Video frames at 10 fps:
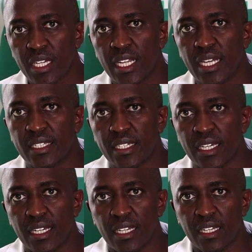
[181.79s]
like
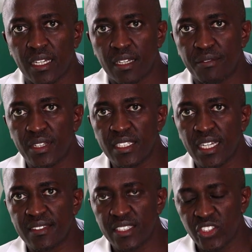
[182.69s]

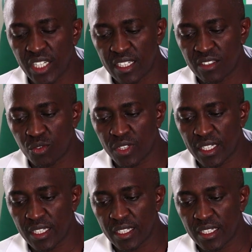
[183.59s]
various injuries to the